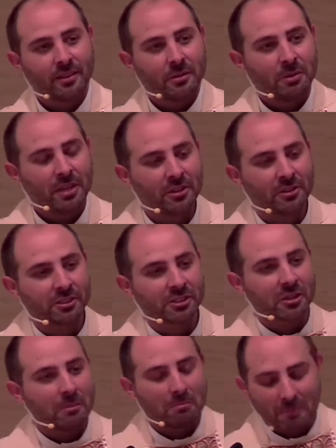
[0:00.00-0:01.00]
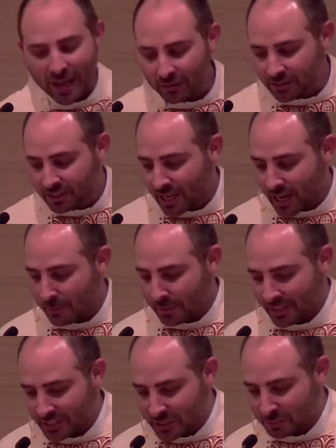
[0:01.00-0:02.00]
Peter's mountaintop
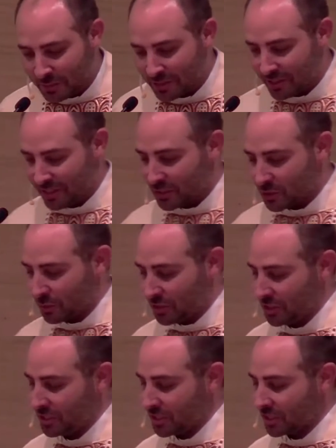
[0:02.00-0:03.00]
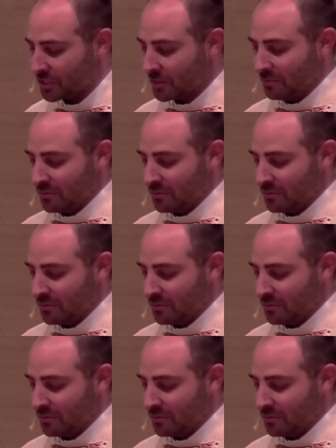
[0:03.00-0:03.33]
experience with Jesus